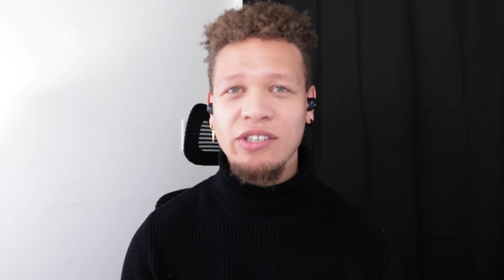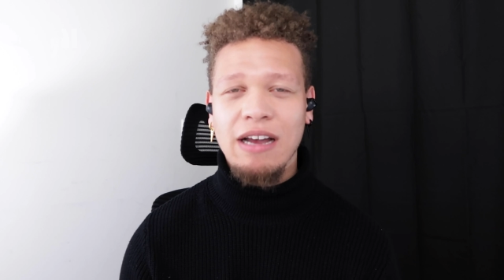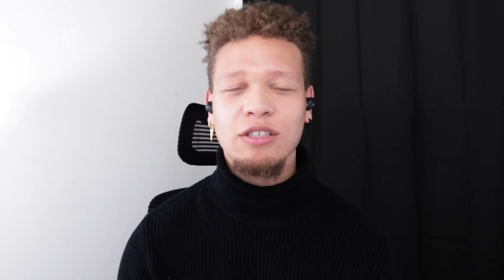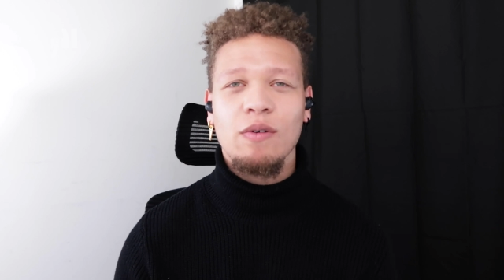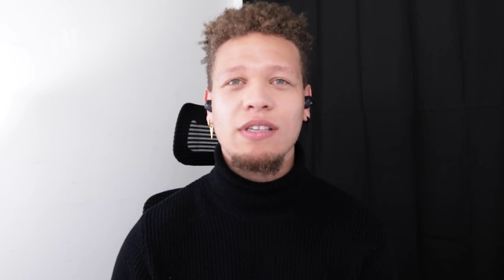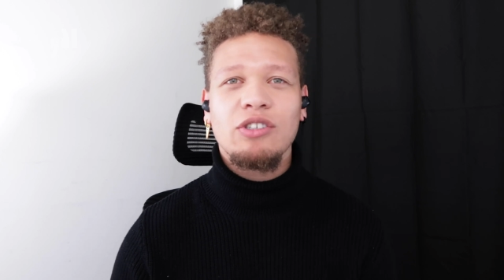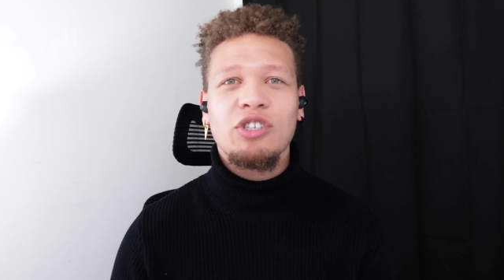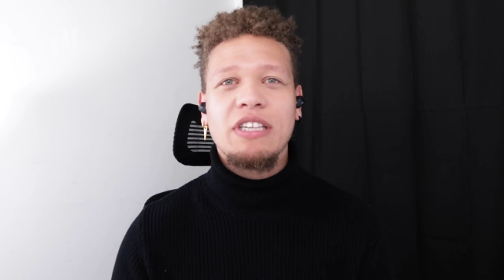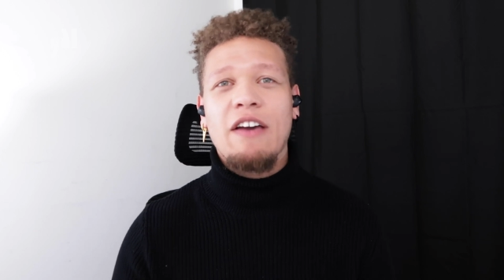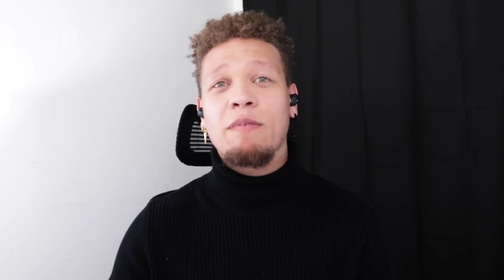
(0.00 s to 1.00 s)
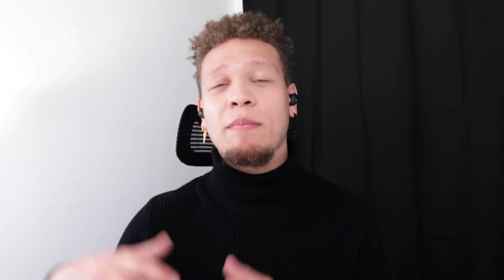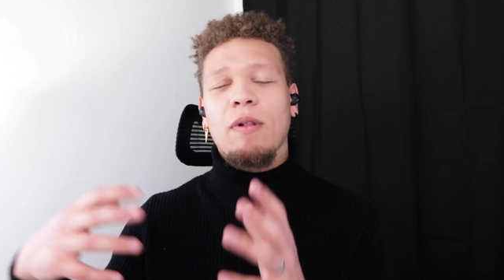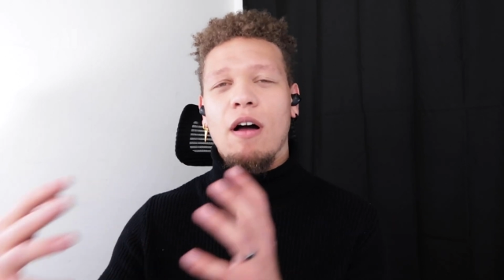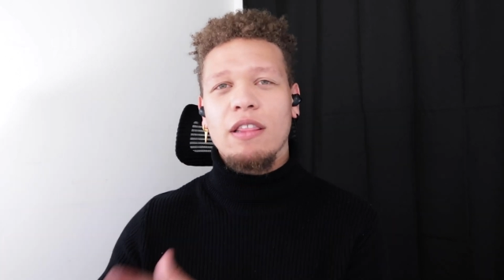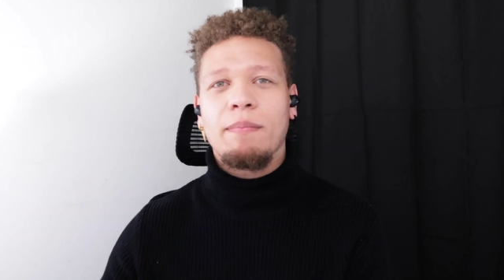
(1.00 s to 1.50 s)
out to us and just have people
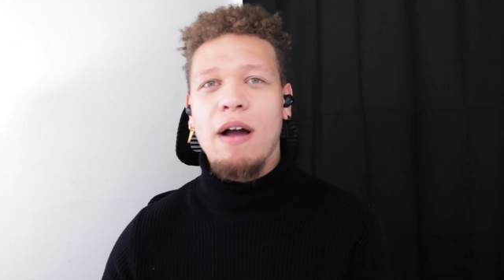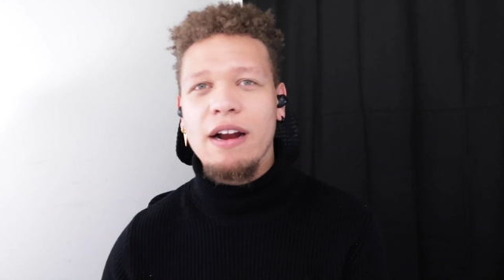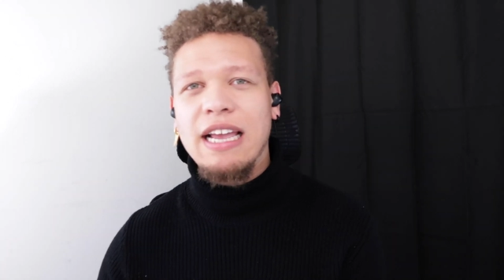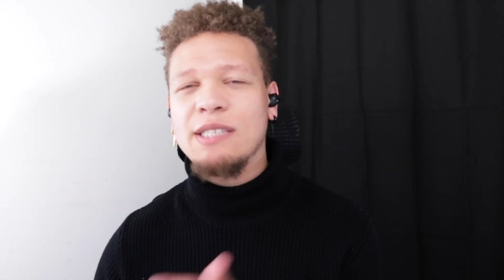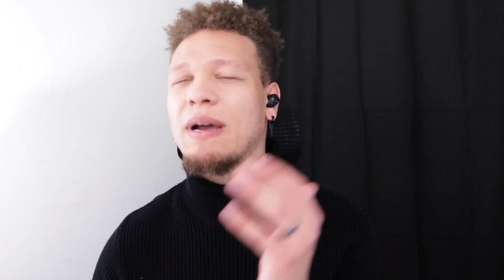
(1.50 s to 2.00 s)
on the podcast,